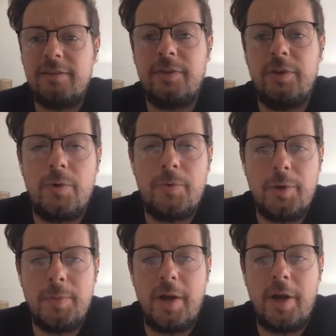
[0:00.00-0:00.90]
sense for your
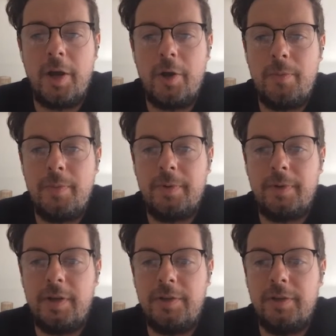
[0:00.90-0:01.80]
room at home.
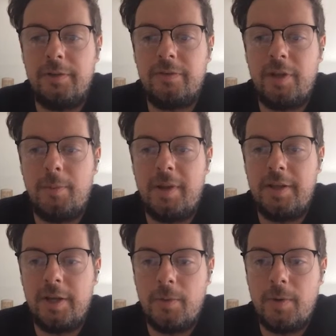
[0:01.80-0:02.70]
And then you can start
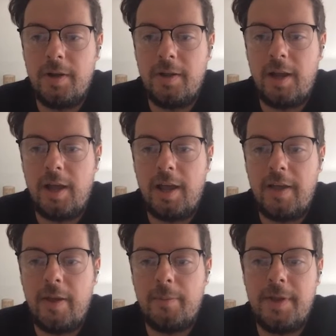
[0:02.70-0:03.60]
playing, you know what, I
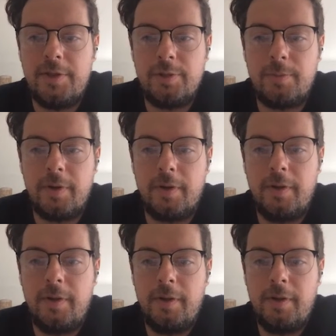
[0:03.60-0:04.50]
like that picture, but
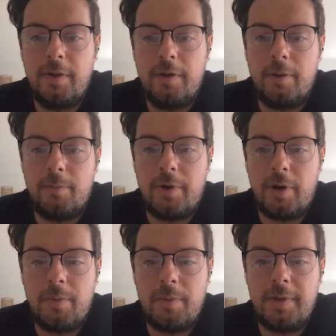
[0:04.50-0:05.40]
I'm
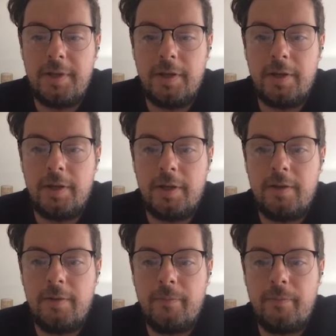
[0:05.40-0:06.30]
probably
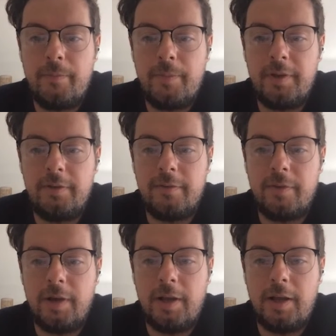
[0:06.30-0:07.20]
gonna, because
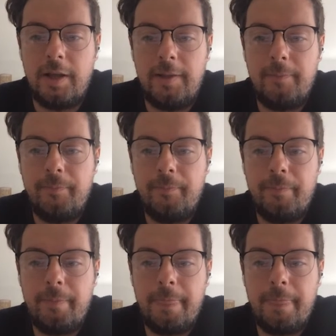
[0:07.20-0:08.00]
of the light,